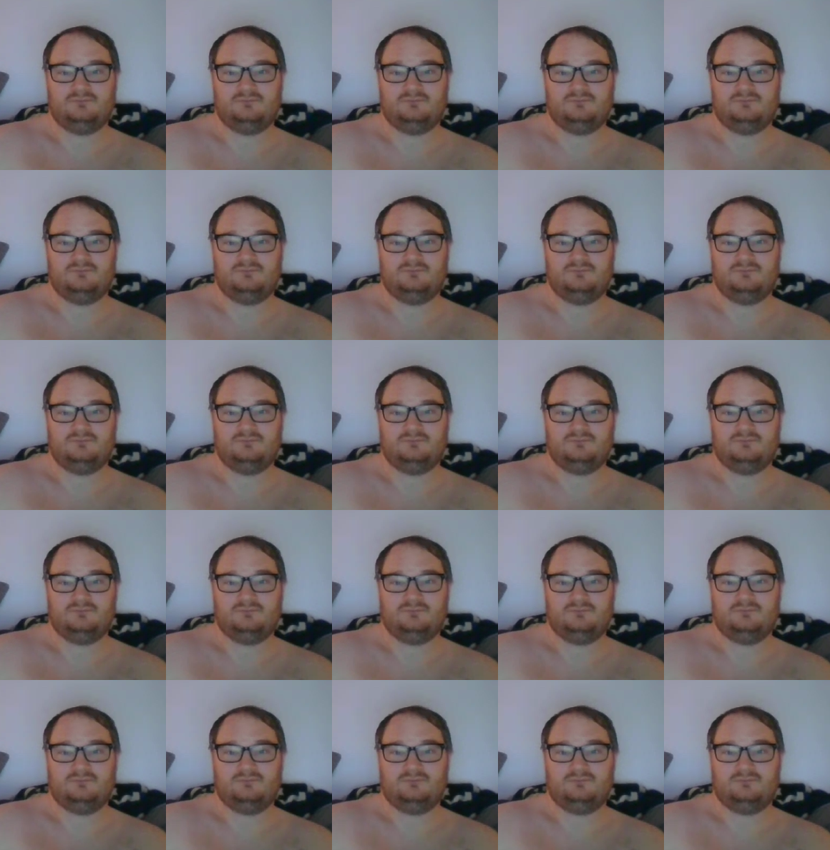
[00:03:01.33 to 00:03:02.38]

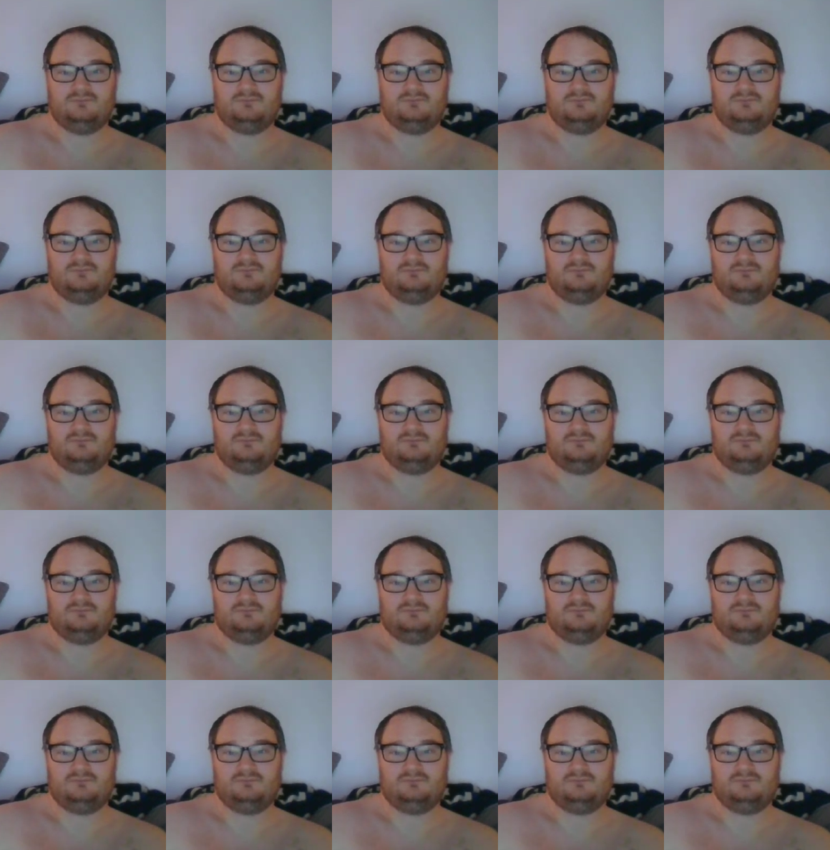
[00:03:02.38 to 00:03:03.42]

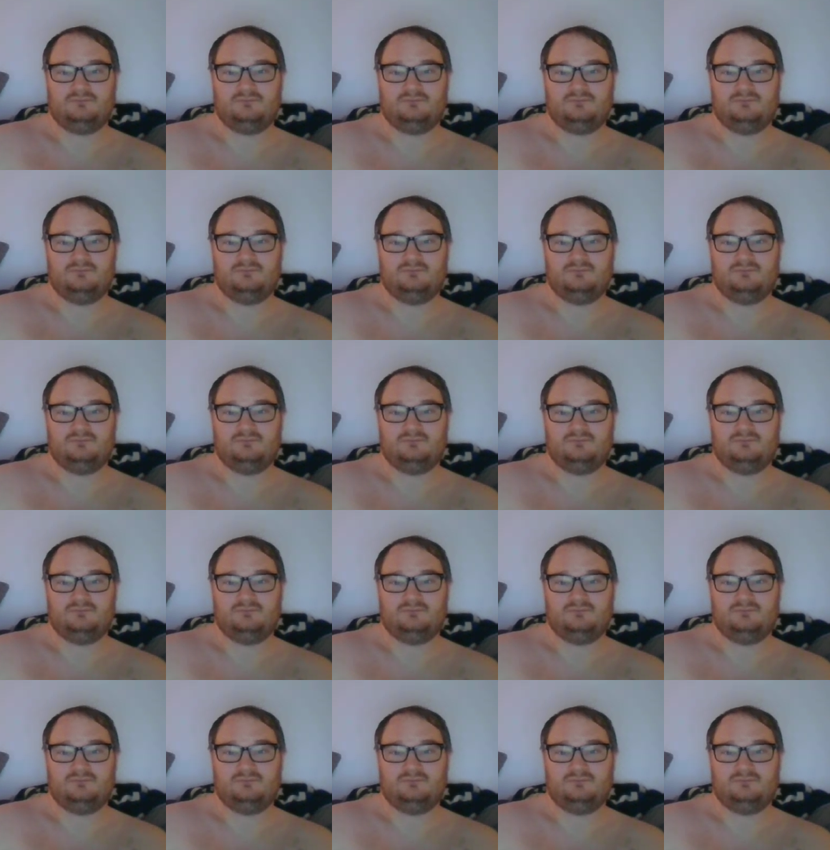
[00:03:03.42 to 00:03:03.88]
Nothing is said.